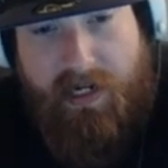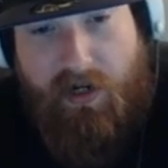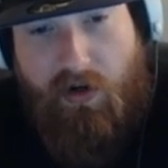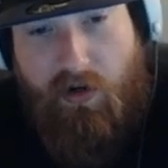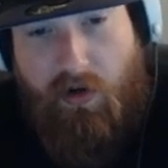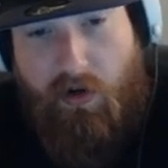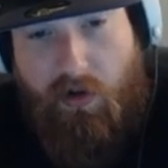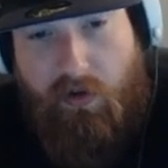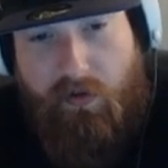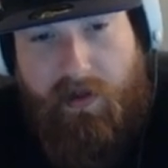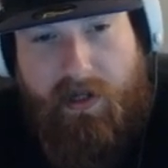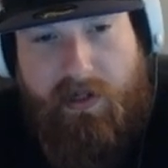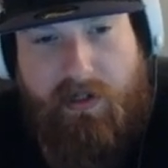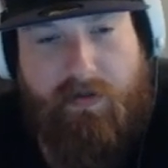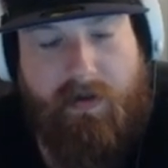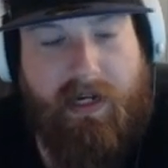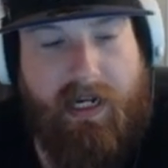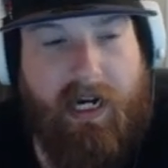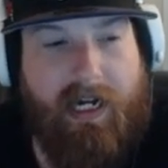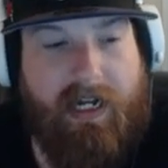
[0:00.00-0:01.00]
gold, without
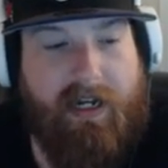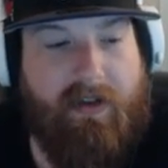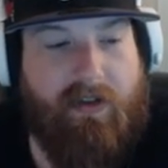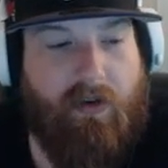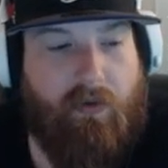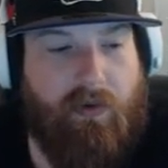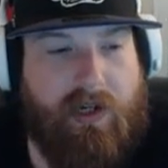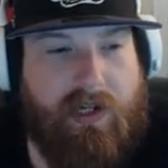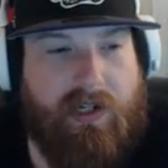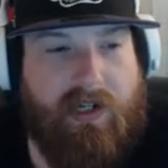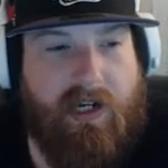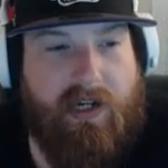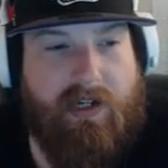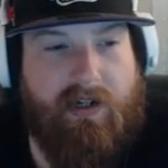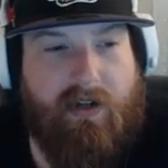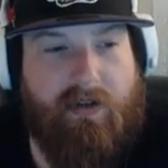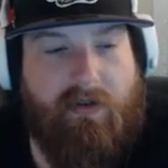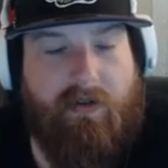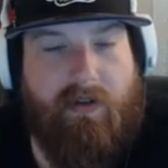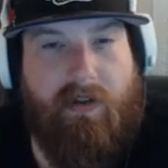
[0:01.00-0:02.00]
spending any other recess
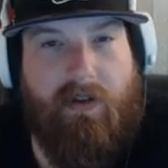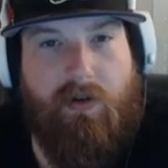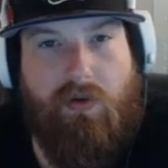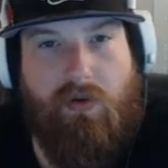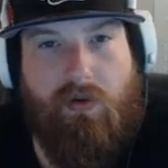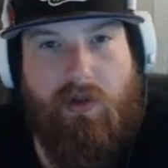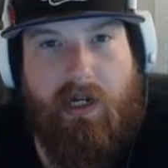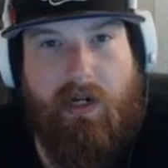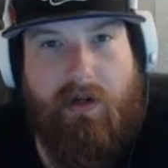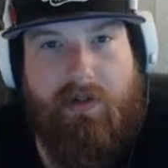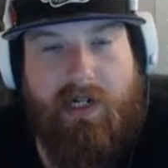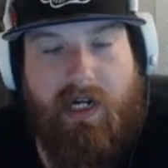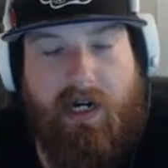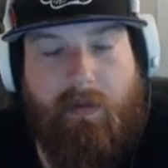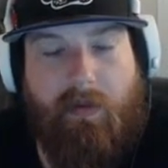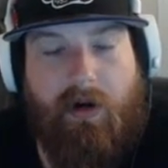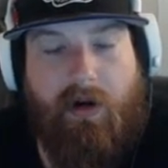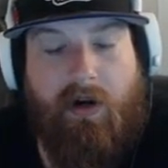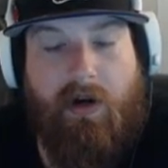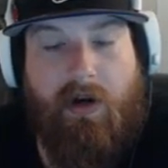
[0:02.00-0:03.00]
other than the cooldown
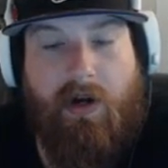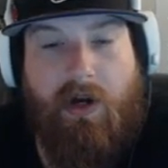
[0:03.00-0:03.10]
timer.